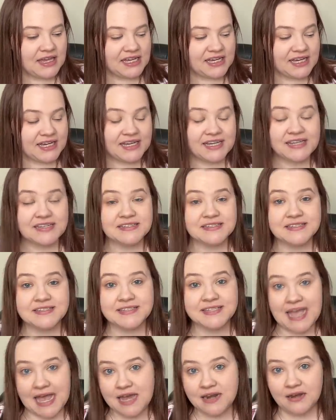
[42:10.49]
I
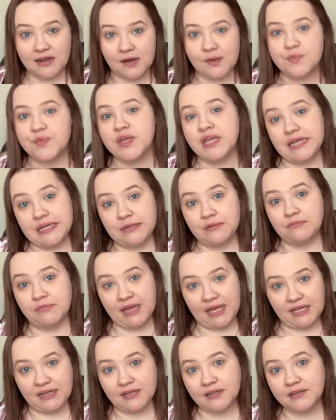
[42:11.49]
sat up in
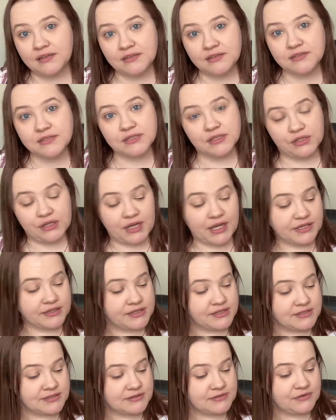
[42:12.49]
bed to look at
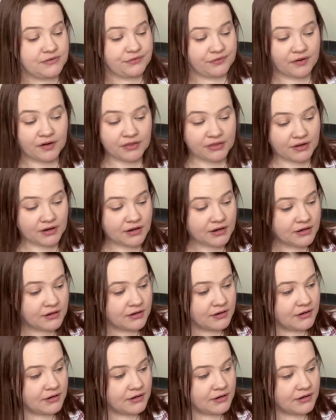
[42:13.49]
this further.